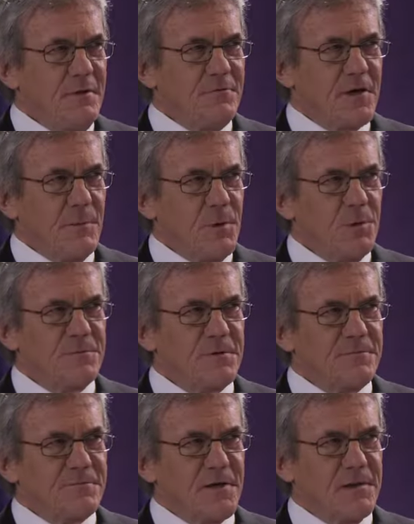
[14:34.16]
you've come
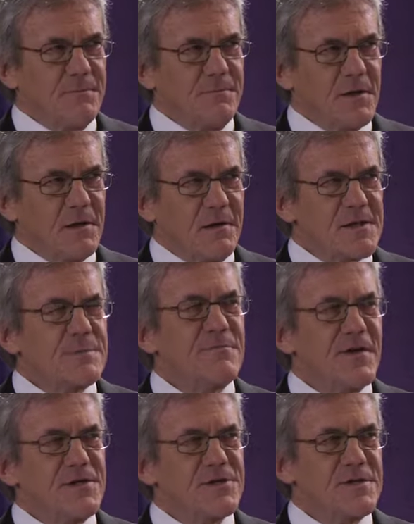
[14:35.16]
over from the loss
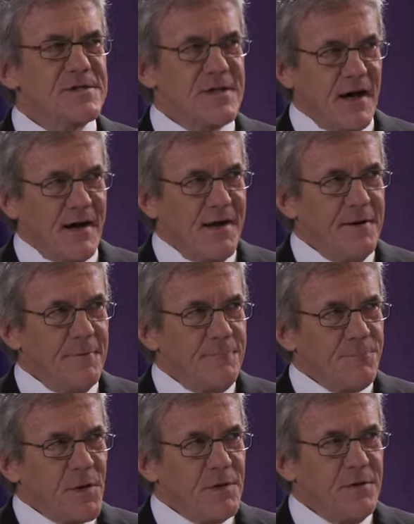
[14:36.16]
prevention side.
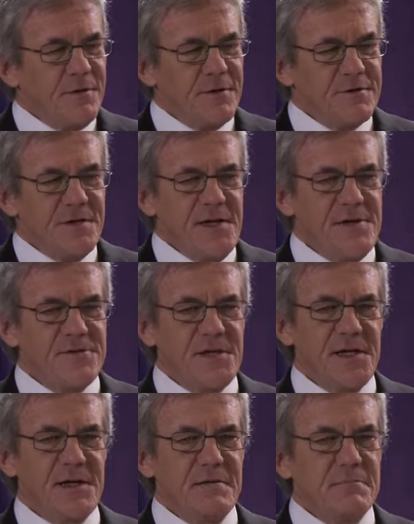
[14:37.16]
You're
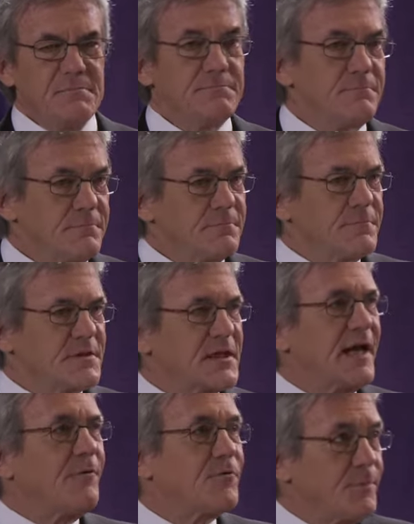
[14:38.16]
teaching
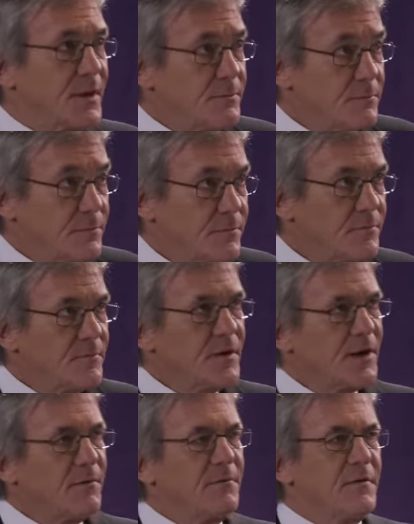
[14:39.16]
salesmen,
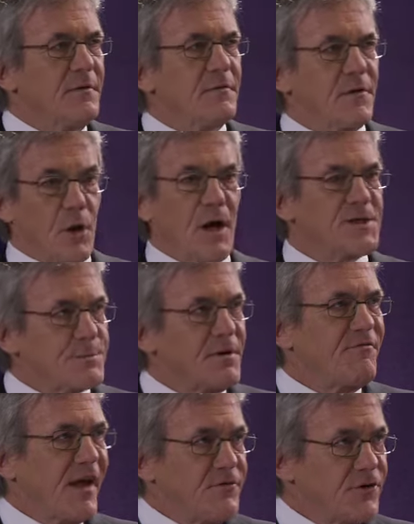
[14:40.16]
loss
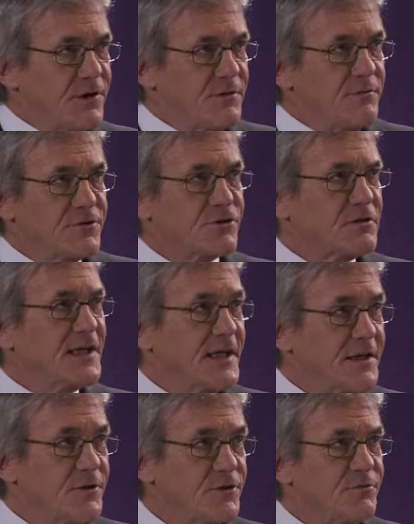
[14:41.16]
prevention,
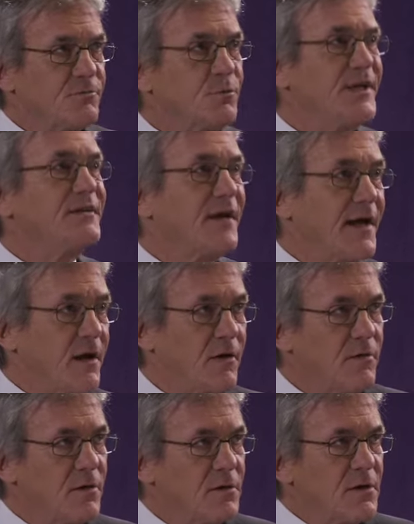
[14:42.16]
shrinkage,
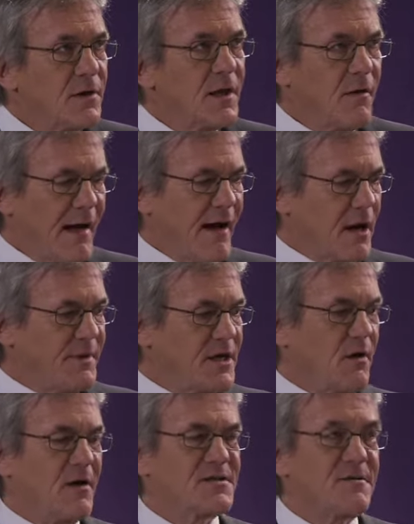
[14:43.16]
retail, how to be
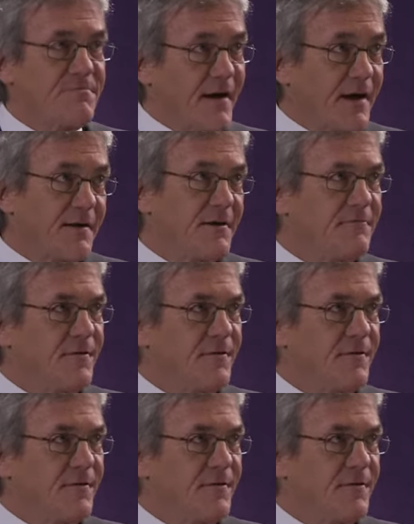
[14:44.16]
cost effective,